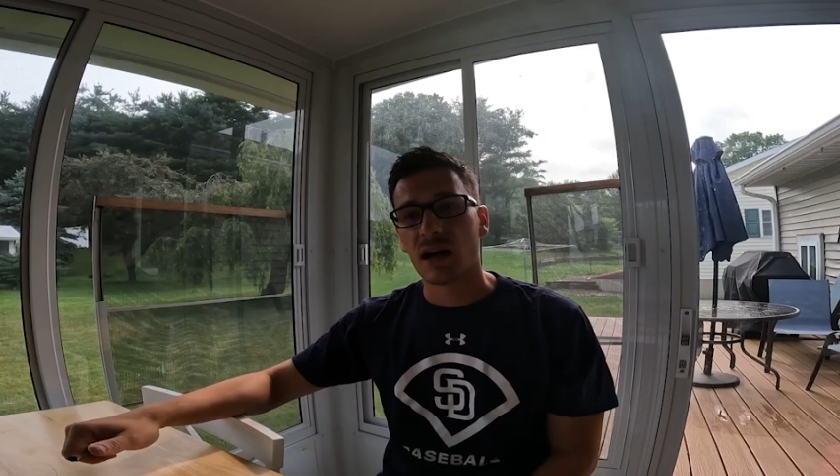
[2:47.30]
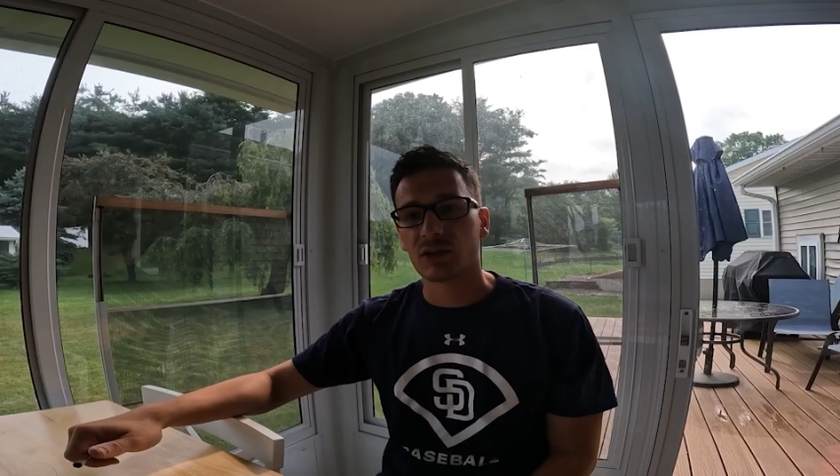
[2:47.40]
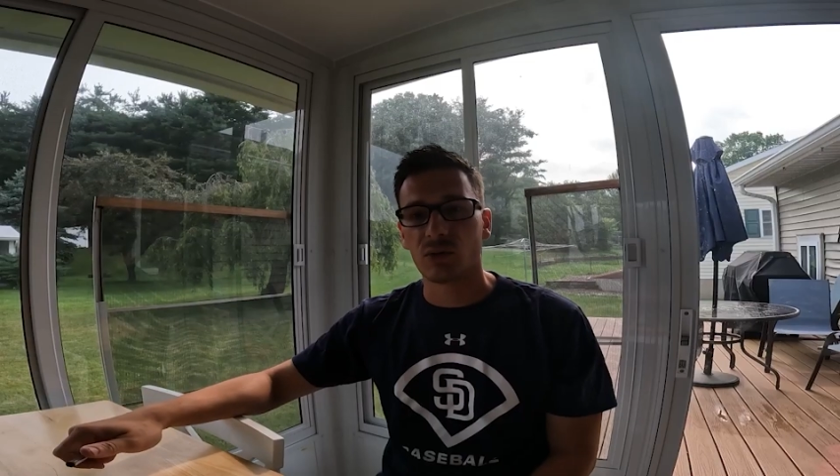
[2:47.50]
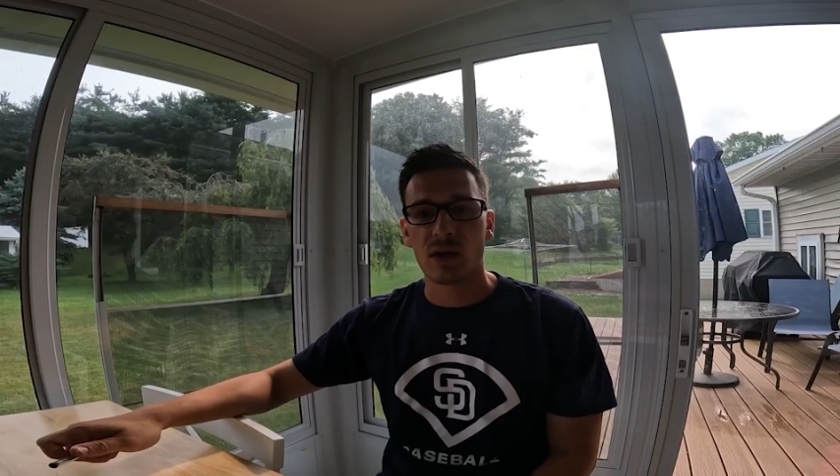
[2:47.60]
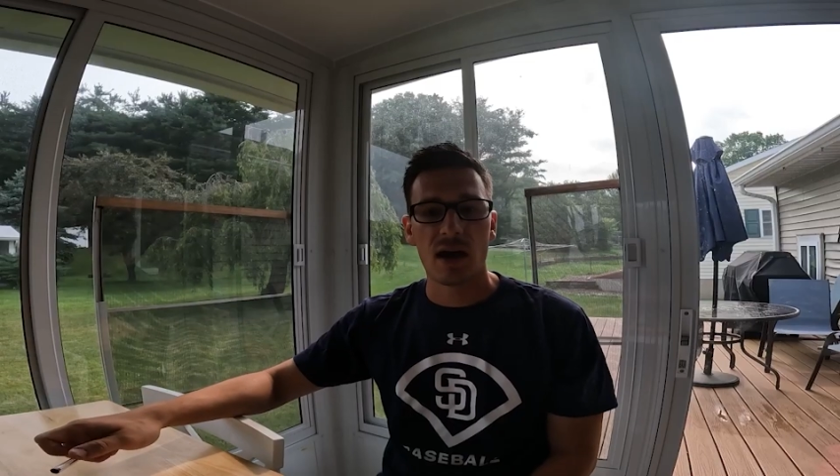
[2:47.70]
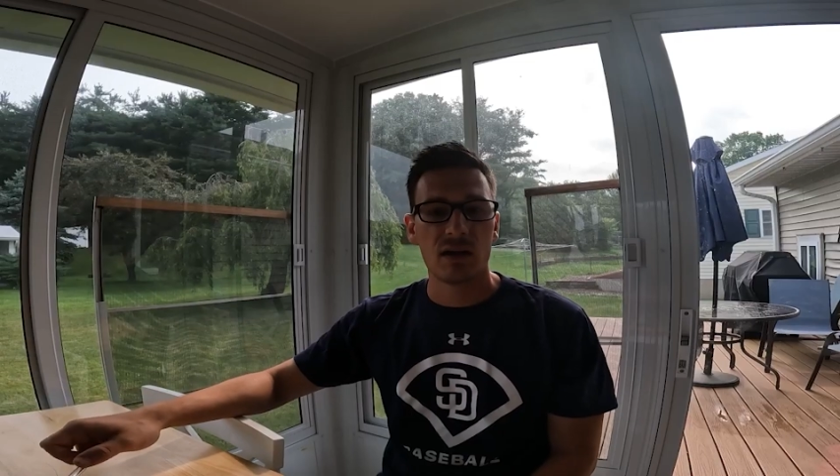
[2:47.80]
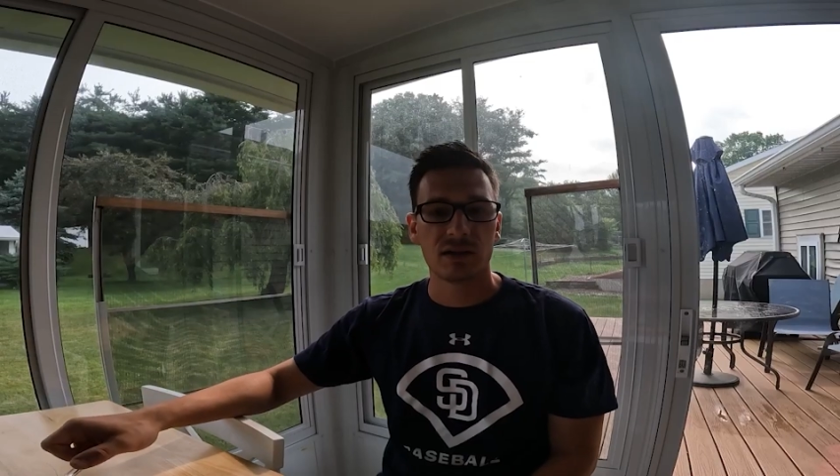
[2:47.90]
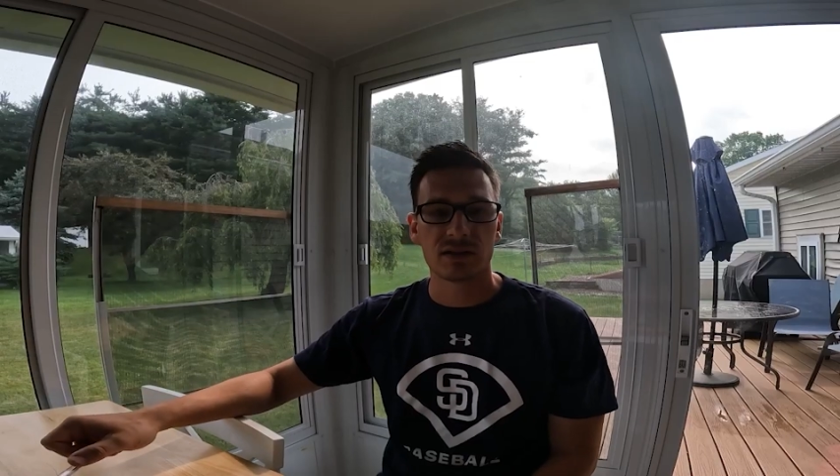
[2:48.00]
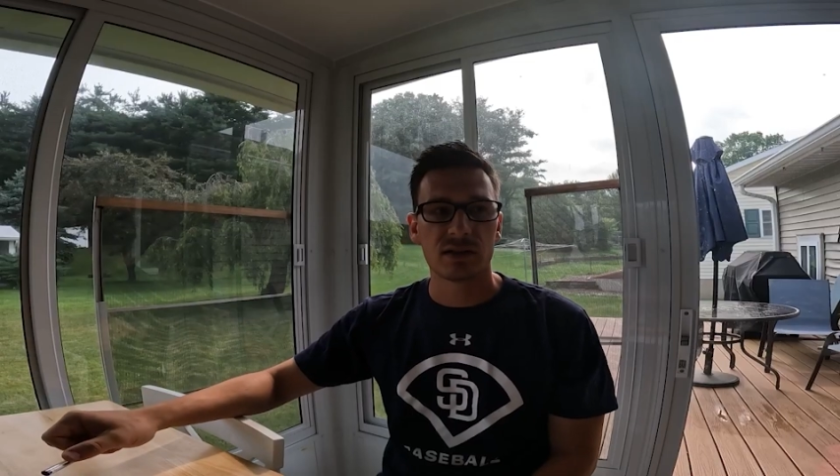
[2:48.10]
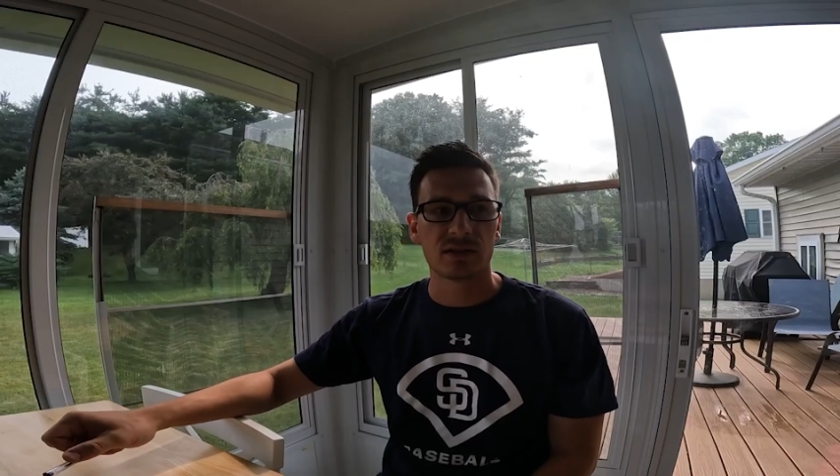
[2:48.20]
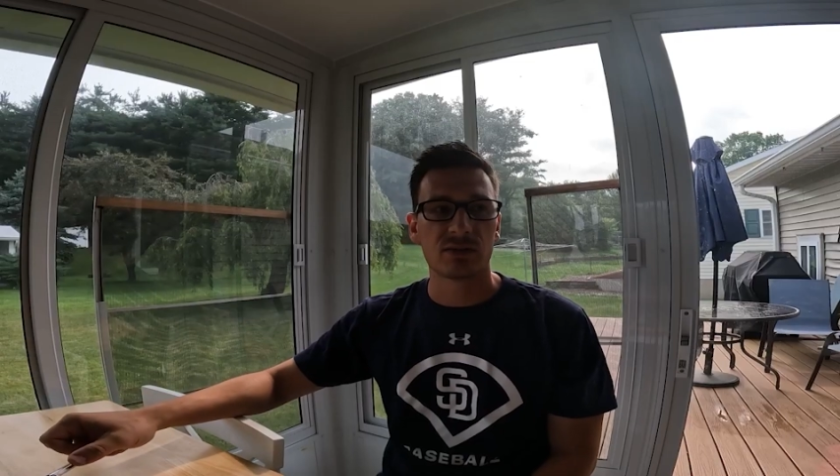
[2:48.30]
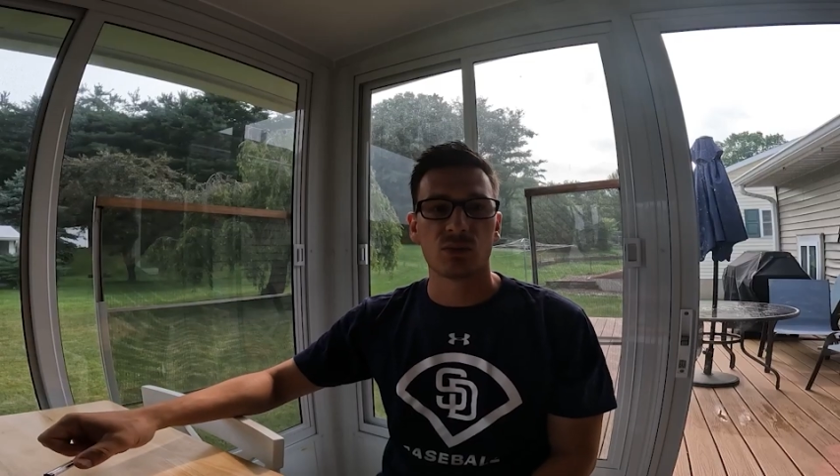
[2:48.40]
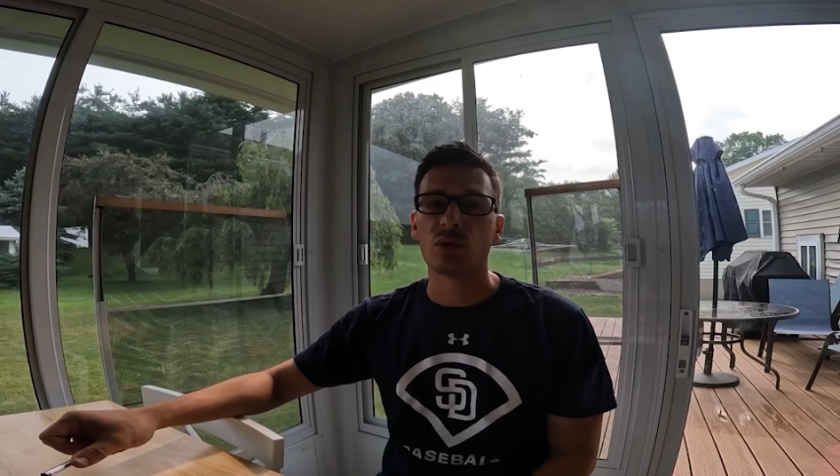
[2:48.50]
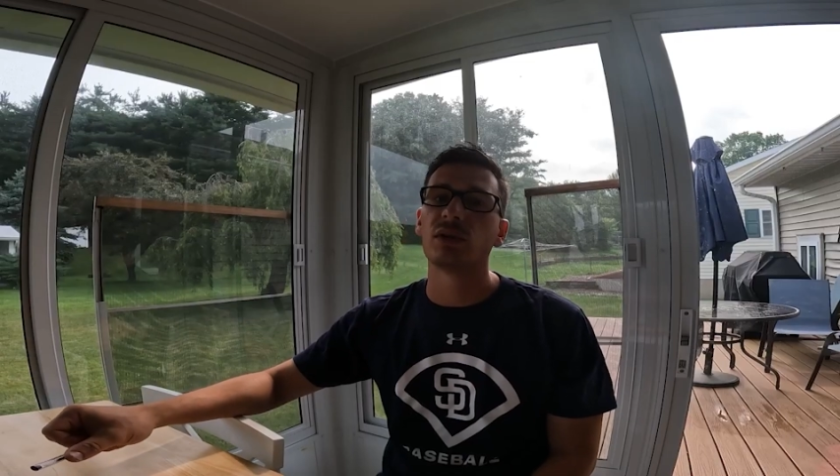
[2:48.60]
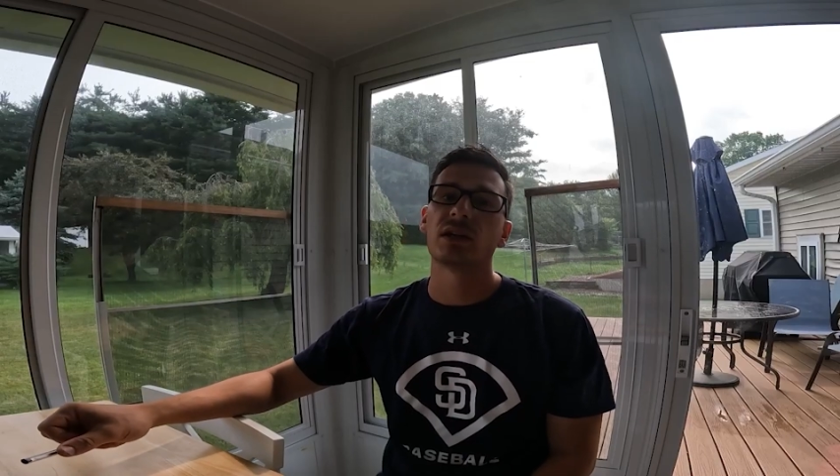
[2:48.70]
knocked around, it's, it's
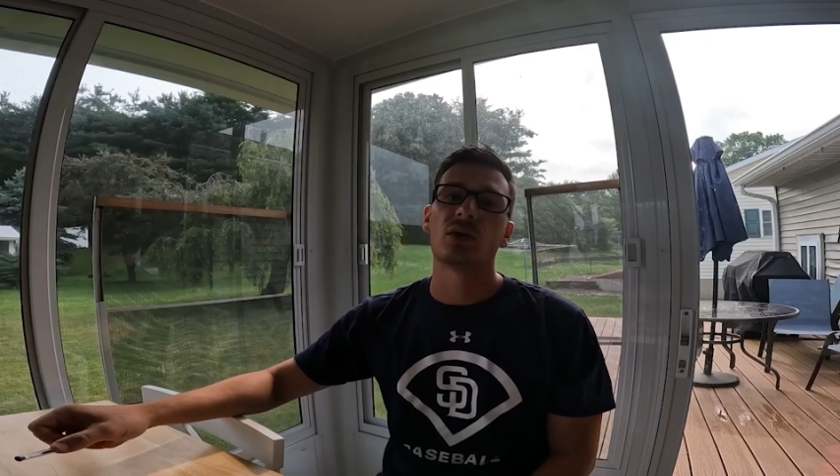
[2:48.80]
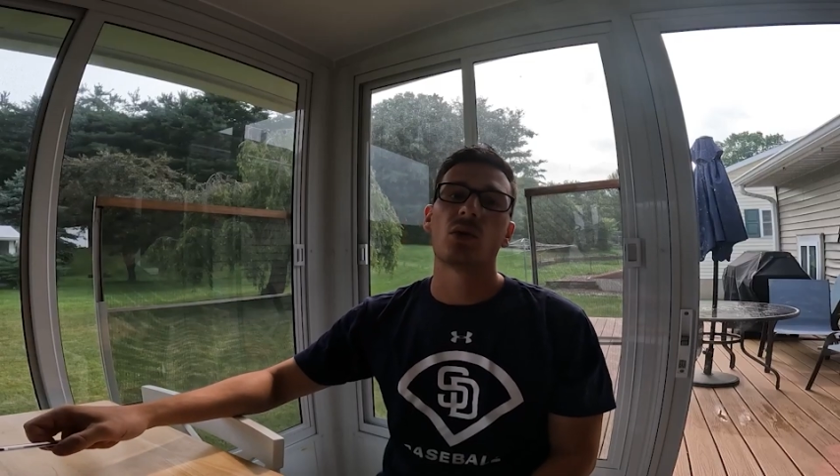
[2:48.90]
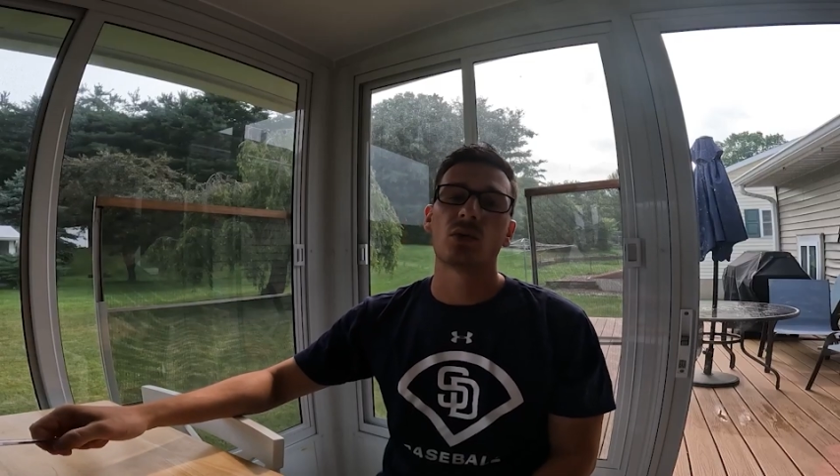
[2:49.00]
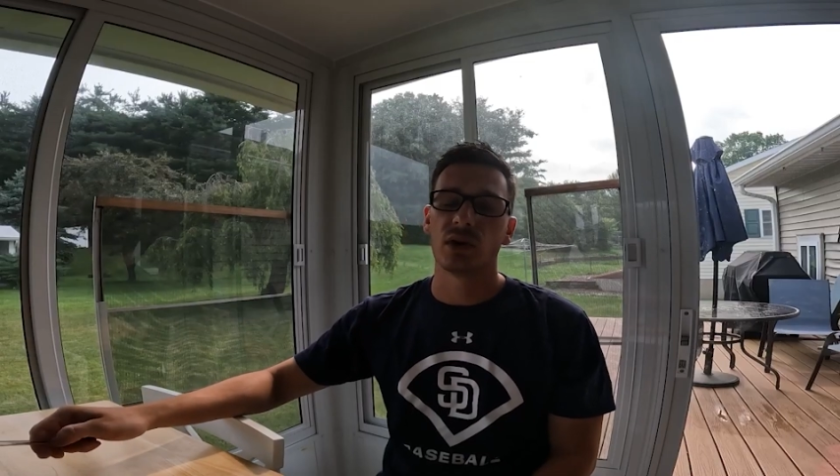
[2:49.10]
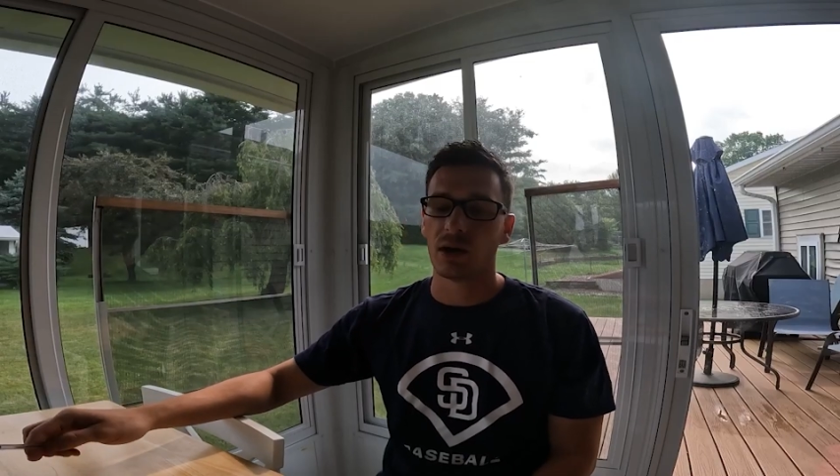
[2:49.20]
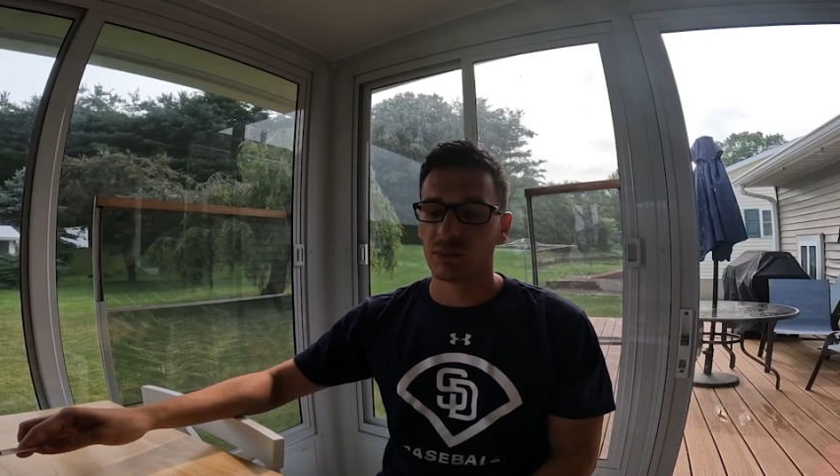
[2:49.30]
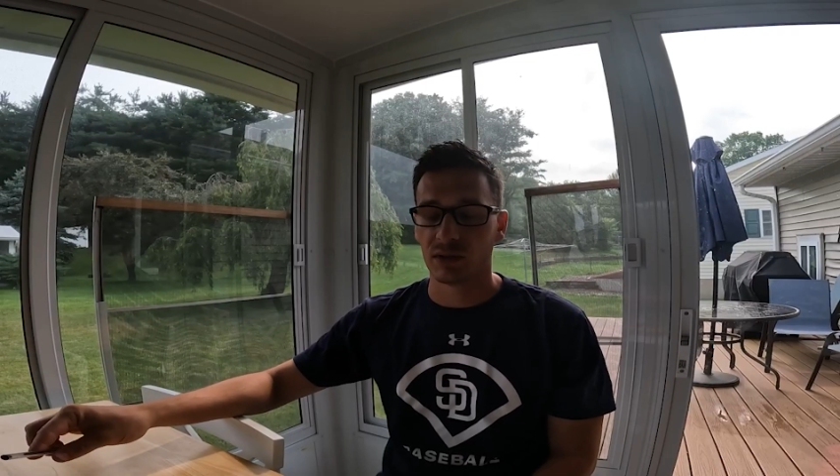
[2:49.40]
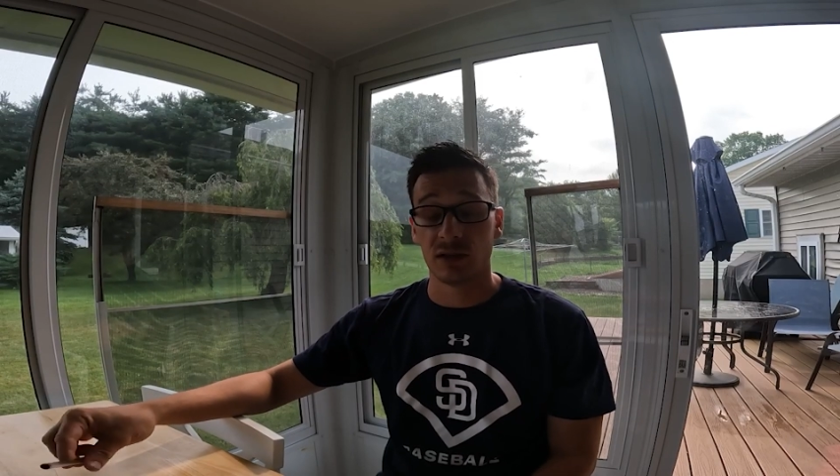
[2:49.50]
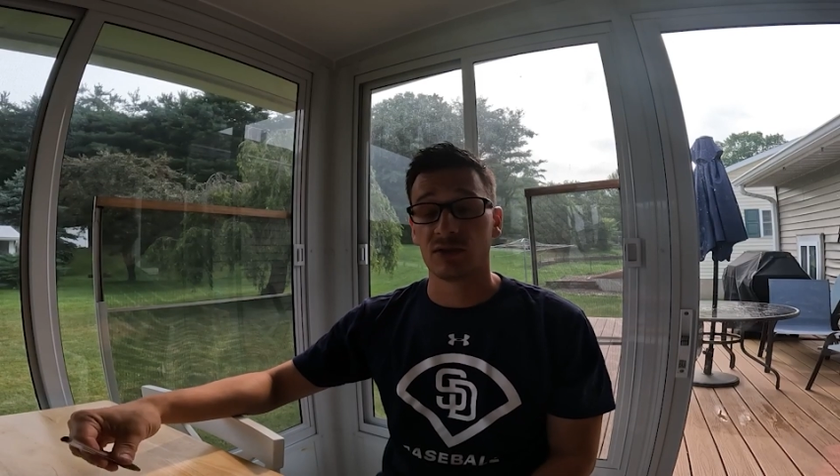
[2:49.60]
really gonna hold up, and,